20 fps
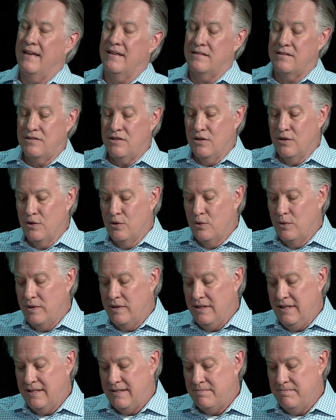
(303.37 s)
so
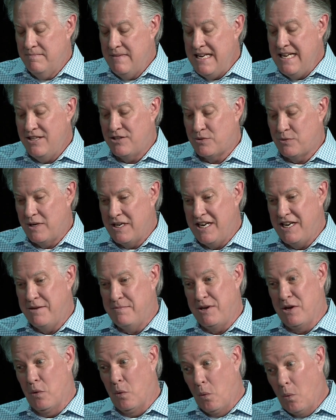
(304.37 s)
it means that we need to
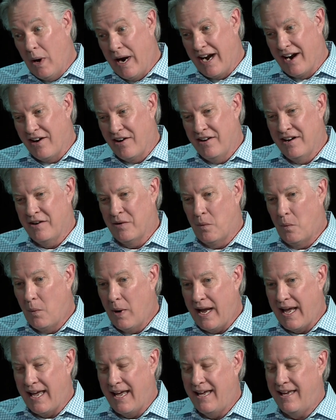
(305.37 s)
be aware and
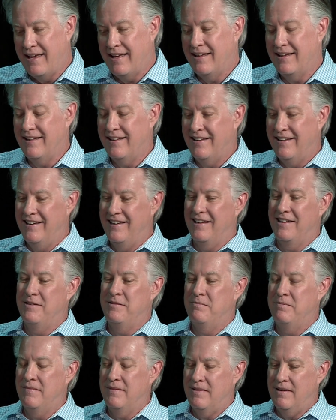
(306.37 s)
awake
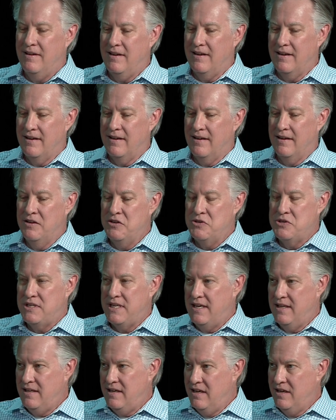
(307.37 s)
and
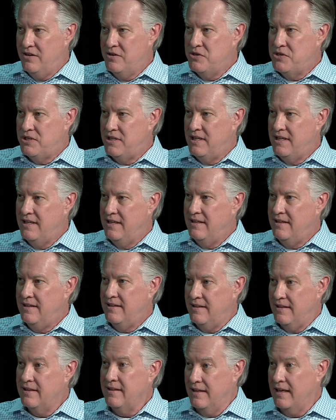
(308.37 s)
understand the energy
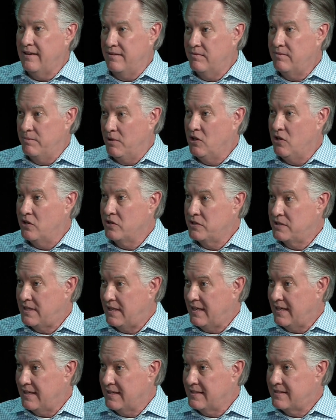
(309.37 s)
that belongs to
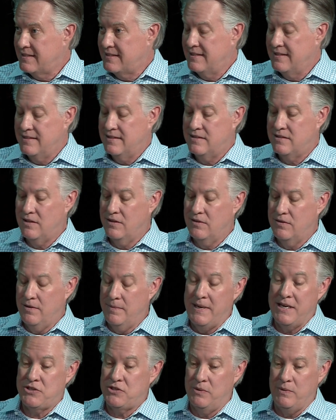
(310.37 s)
us. So
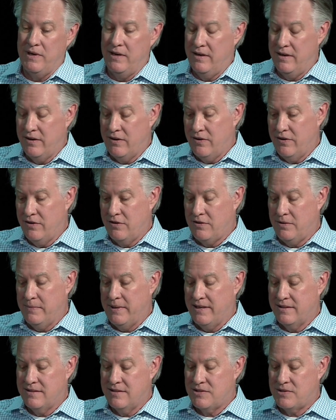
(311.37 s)
I'm actually writing an article
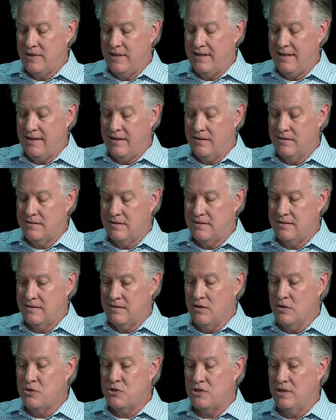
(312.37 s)
about this right now. It's this
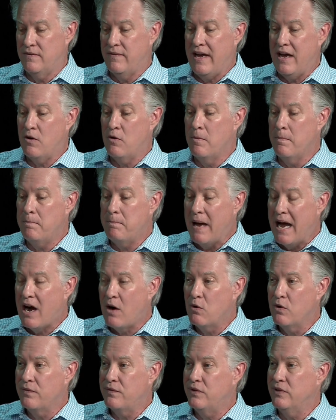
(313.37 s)
notion of how
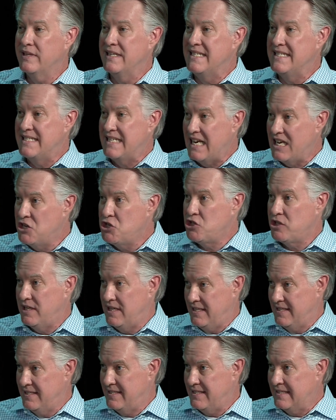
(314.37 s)
powerful intention
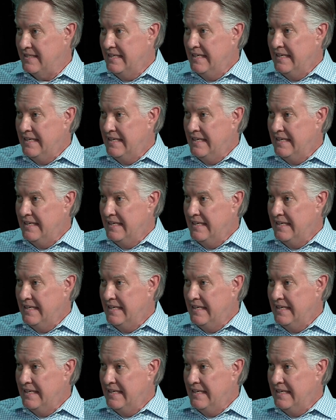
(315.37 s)
is.